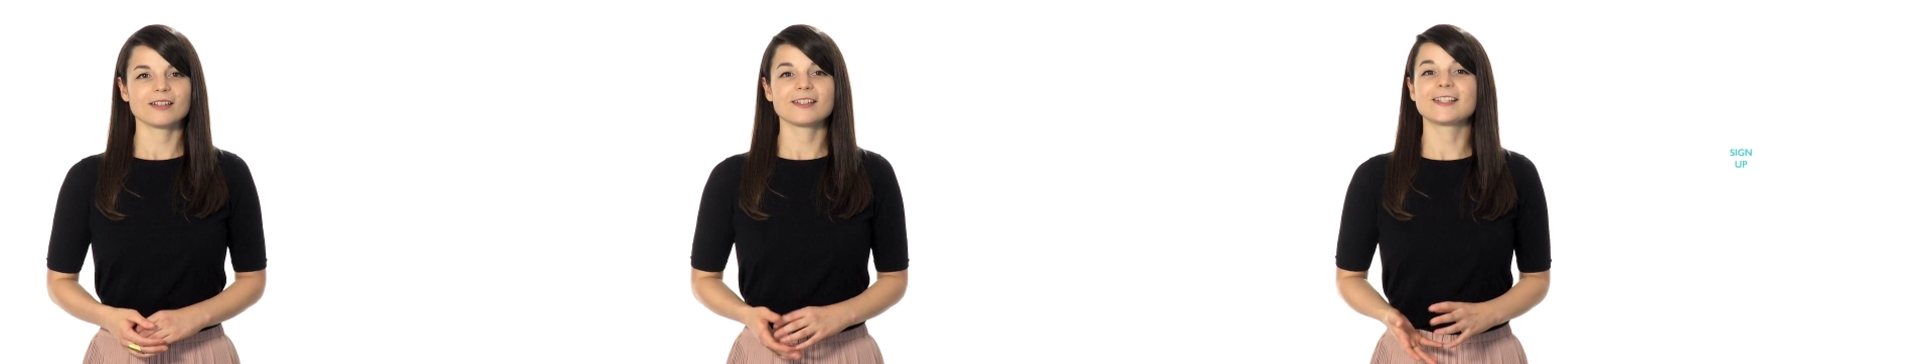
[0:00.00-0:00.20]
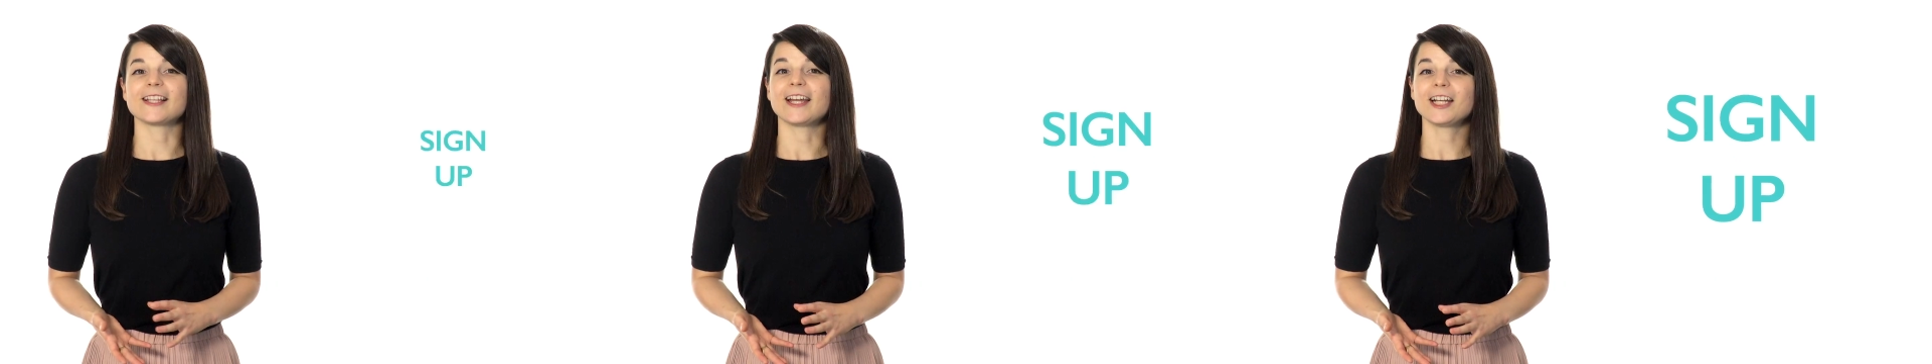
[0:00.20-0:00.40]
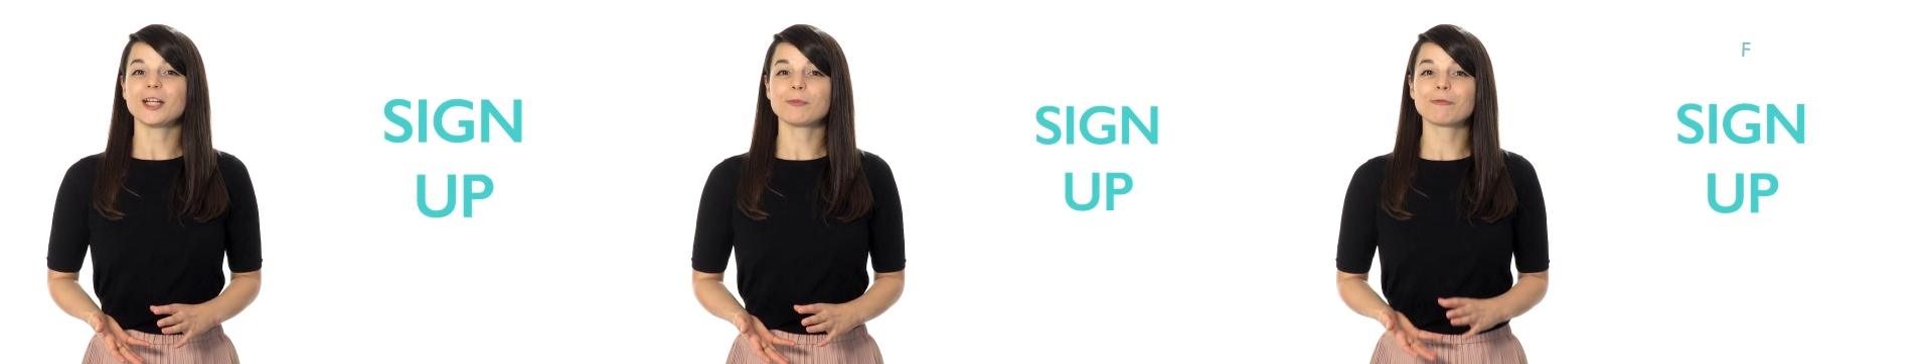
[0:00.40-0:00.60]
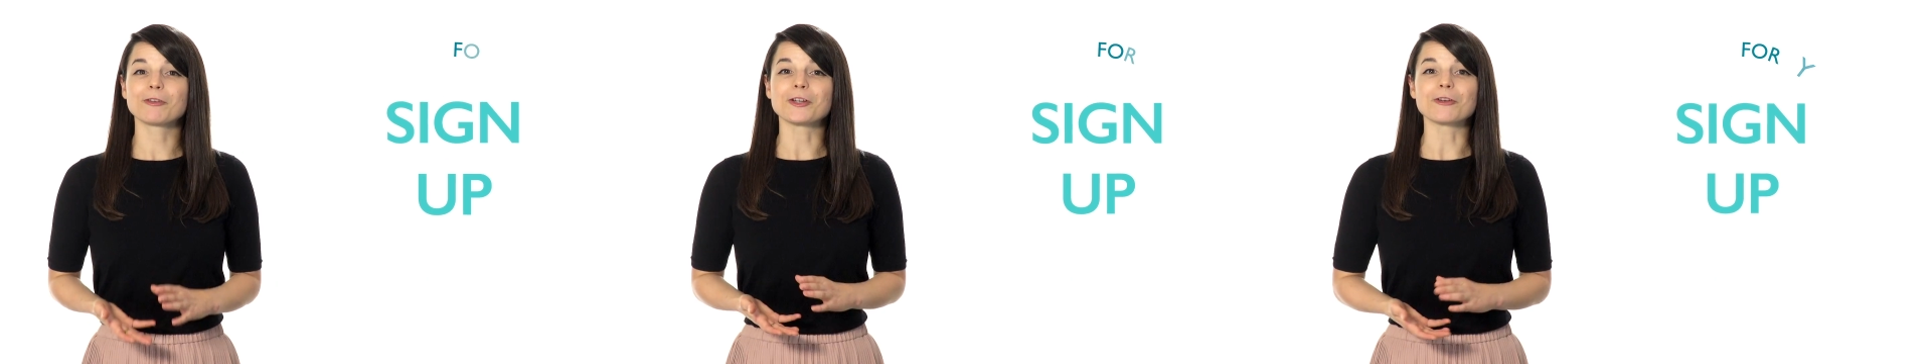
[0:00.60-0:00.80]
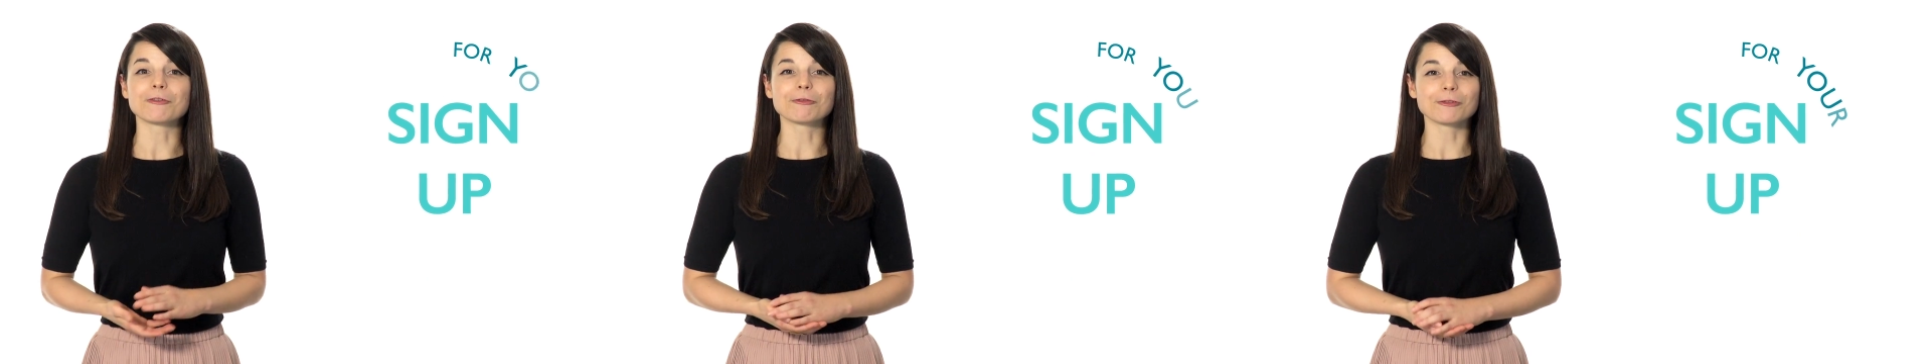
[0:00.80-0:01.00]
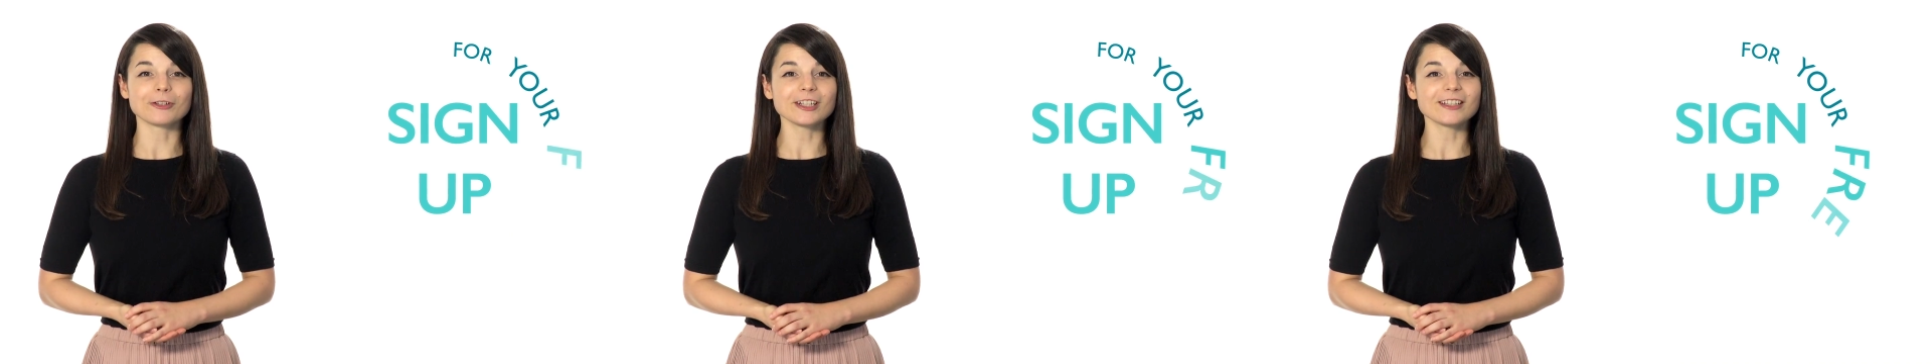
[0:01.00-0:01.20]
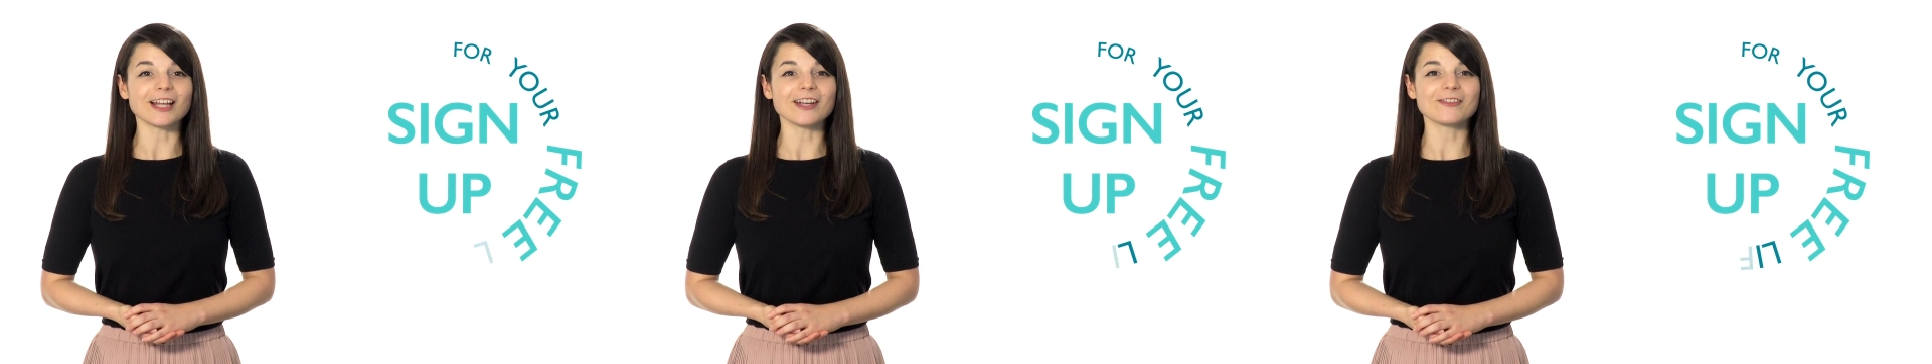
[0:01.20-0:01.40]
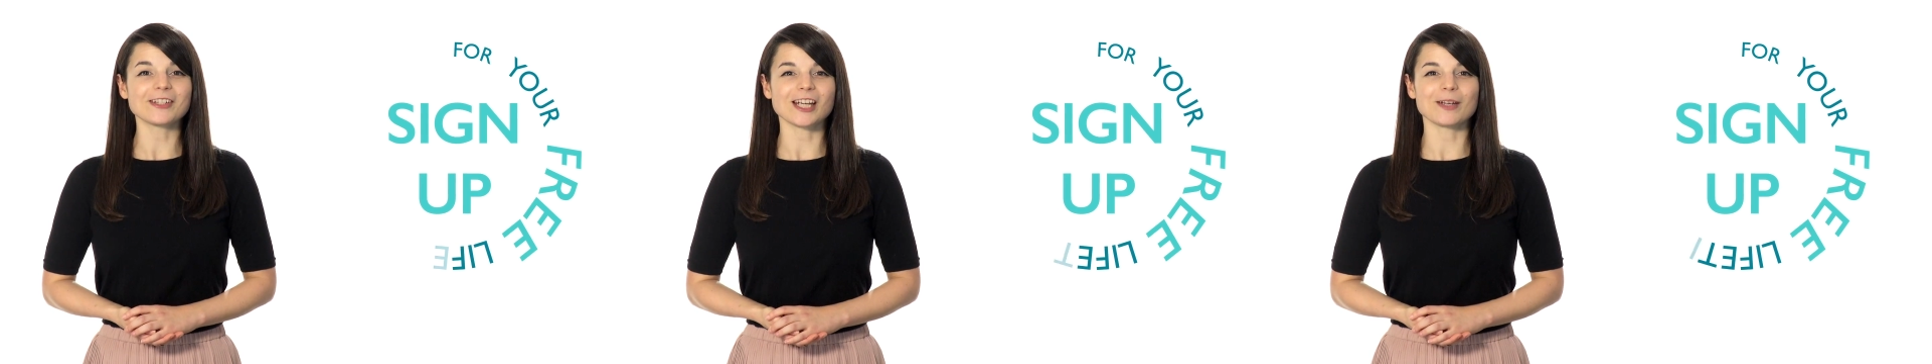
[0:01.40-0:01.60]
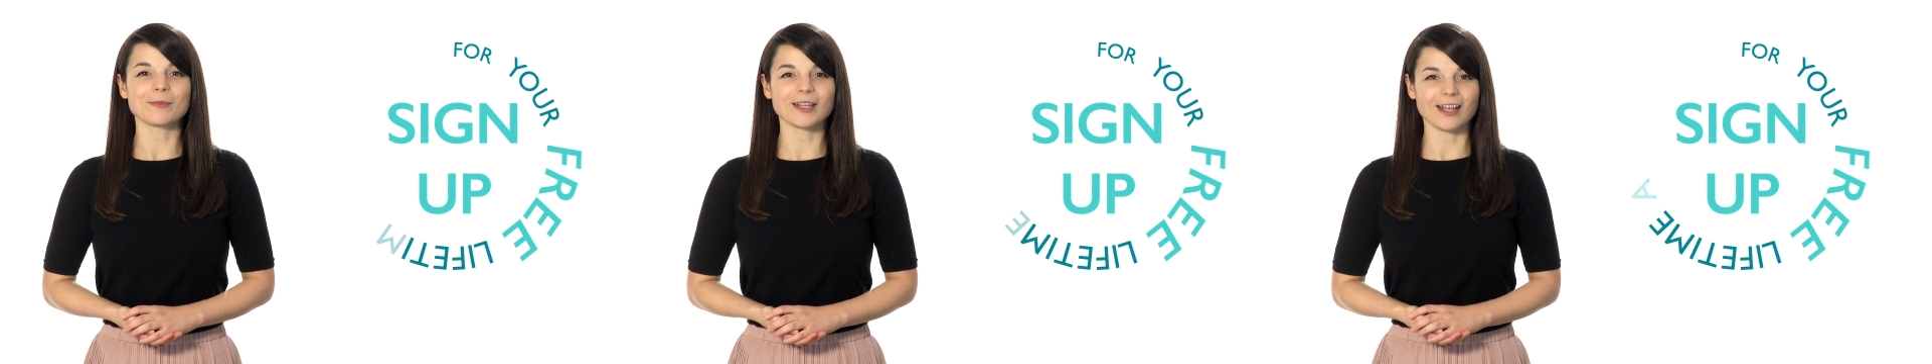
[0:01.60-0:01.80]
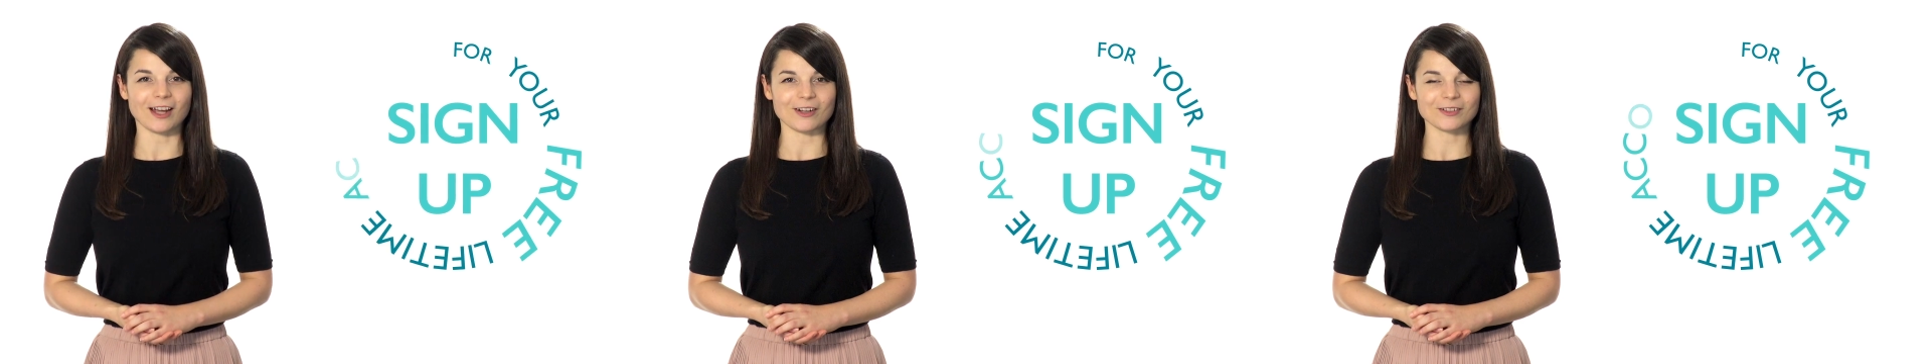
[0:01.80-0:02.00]
sign up for your free lifetime
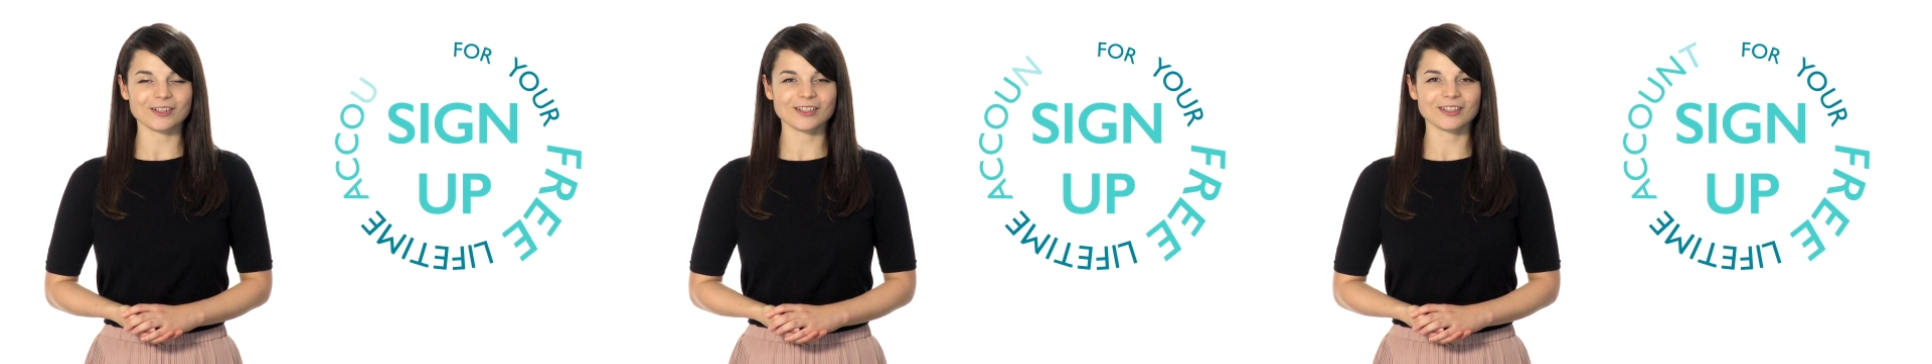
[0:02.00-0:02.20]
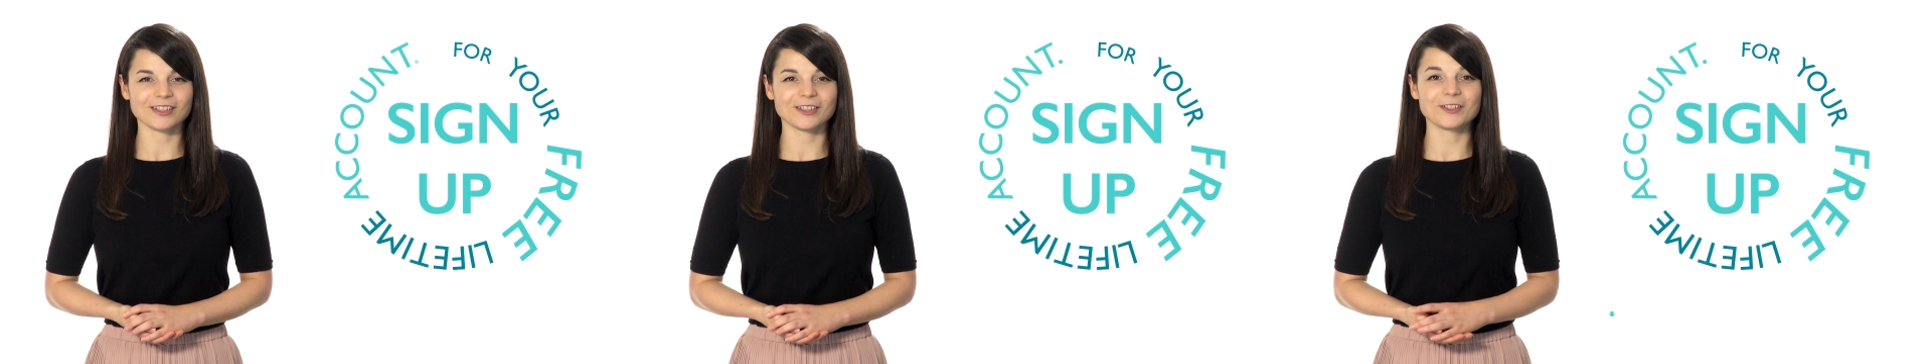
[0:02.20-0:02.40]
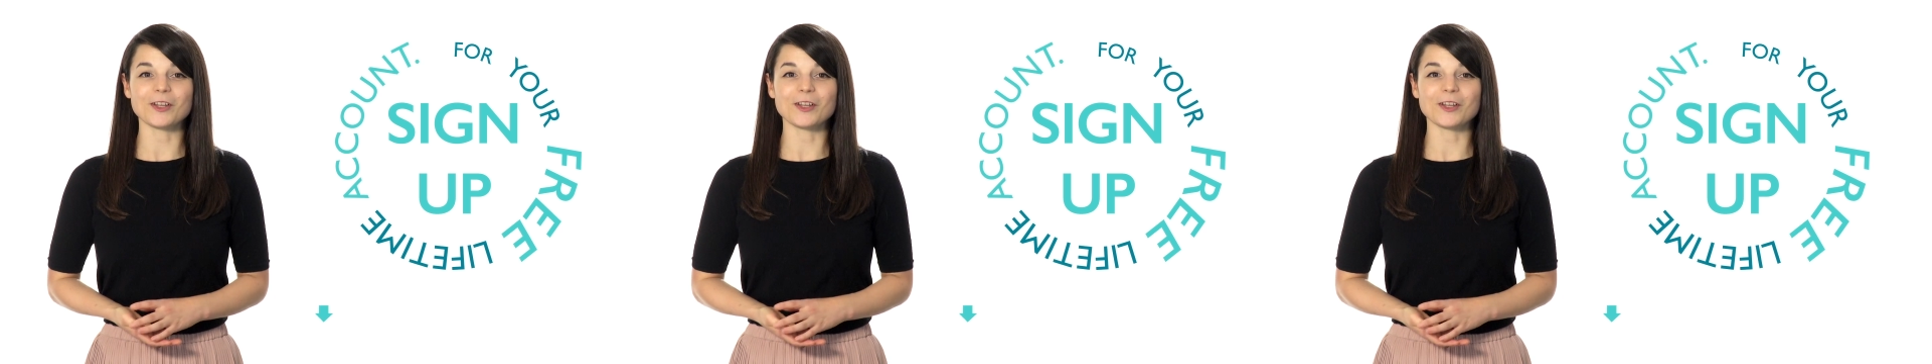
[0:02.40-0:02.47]
account.